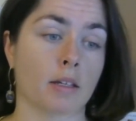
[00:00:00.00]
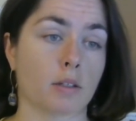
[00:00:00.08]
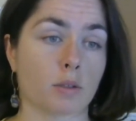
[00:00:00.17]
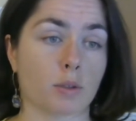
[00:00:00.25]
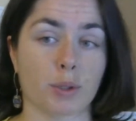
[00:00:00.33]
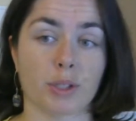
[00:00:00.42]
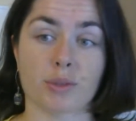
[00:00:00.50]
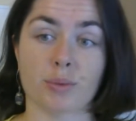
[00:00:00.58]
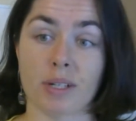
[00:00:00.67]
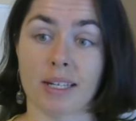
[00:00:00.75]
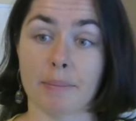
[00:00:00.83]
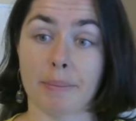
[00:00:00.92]
those lawyers
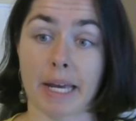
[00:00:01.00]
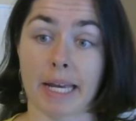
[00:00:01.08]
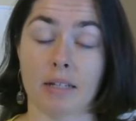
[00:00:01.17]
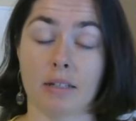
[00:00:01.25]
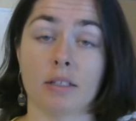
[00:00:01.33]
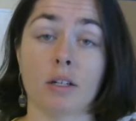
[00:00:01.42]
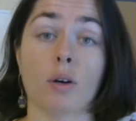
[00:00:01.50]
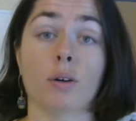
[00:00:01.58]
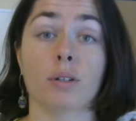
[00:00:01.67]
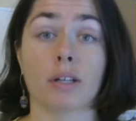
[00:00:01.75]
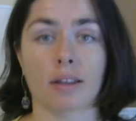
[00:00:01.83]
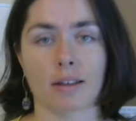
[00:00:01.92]
want to get paid.
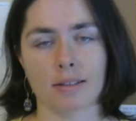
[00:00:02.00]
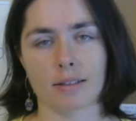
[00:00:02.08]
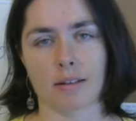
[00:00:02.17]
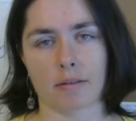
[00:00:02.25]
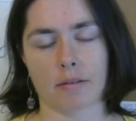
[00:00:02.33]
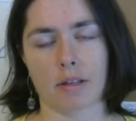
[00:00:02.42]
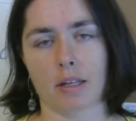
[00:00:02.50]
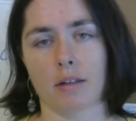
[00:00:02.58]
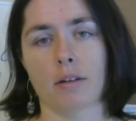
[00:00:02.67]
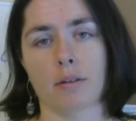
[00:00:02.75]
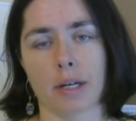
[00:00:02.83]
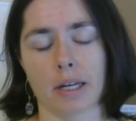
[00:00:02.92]
Oh, that's another thing.
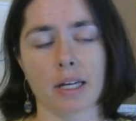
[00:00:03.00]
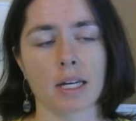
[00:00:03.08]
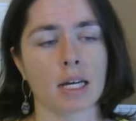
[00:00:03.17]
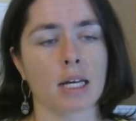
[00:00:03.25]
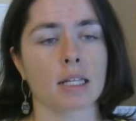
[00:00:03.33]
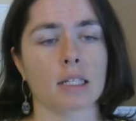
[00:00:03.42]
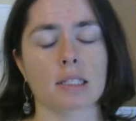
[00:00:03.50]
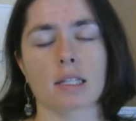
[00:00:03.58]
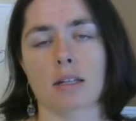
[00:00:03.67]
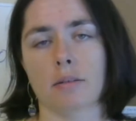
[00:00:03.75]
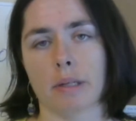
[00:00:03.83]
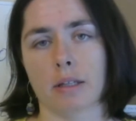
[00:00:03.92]
Okay, let's
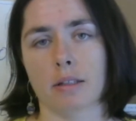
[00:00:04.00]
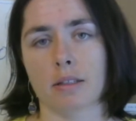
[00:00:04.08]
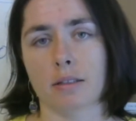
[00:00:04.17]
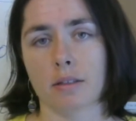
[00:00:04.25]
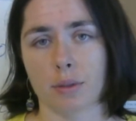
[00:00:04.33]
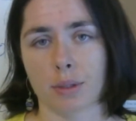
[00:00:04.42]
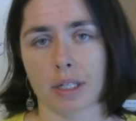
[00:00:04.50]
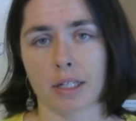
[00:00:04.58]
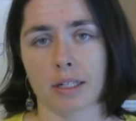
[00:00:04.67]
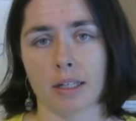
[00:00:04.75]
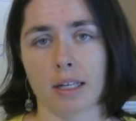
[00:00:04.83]
think about this. Okay,